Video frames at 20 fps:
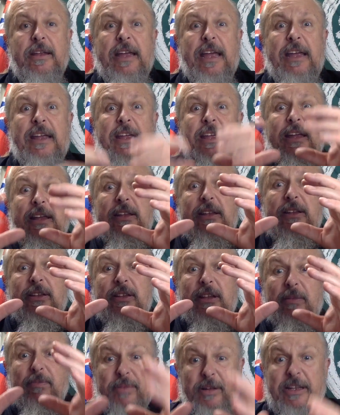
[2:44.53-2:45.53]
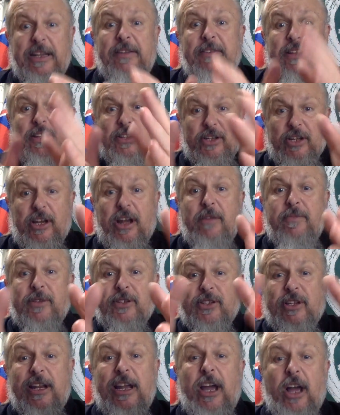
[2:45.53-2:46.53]
and believe that the
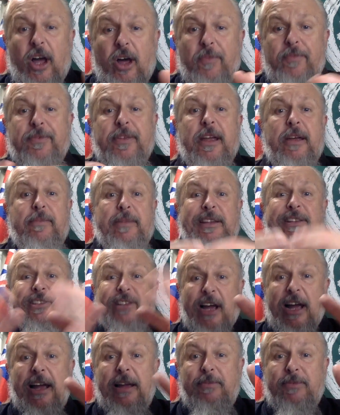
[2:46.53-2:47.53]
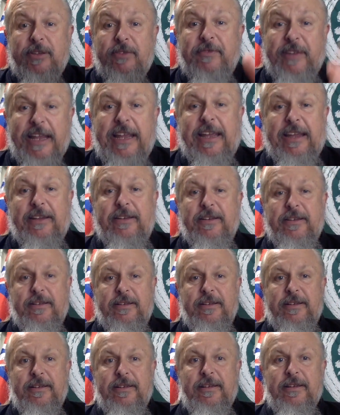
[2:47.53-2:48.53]
government's going to help them in times of need.
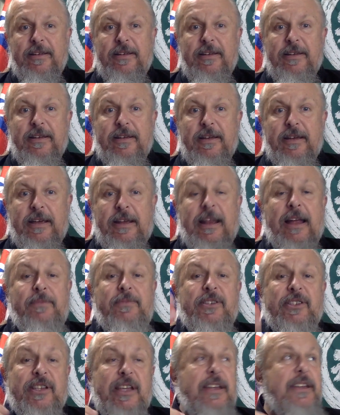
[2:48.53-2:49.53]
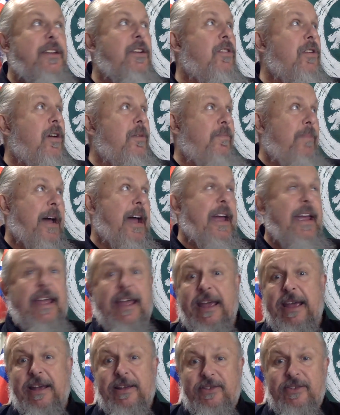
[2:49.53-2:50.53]
And I'm sitting here on my
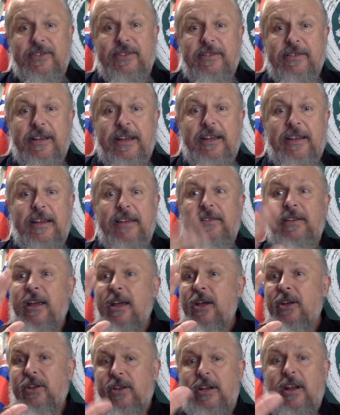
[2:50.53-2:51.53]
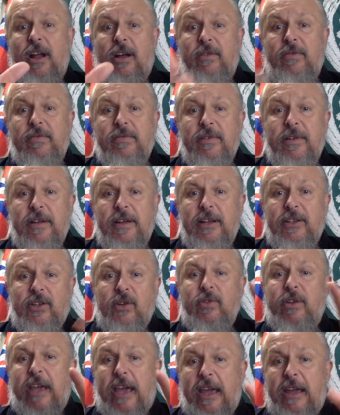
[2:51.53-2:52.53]
ass. And you know, it's
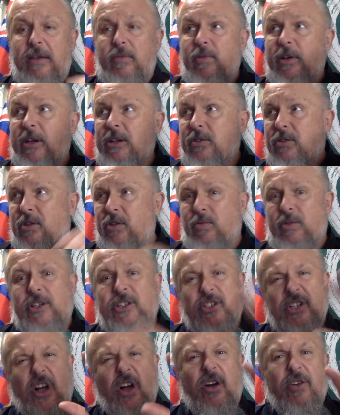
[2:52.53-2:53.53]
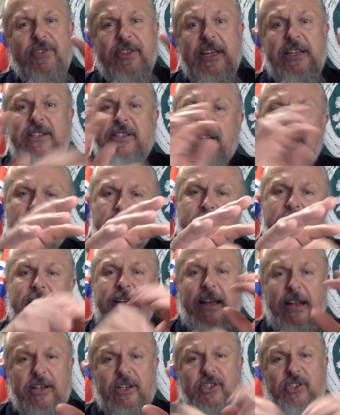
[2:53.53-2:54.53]
okay. We saw things coming,
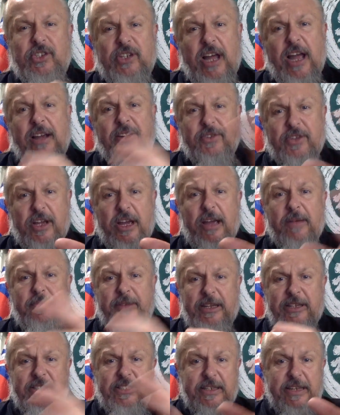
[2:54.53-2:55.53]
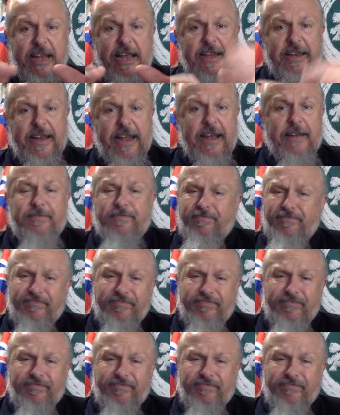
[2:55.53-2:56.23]
kind of stocked up, this, that, and that.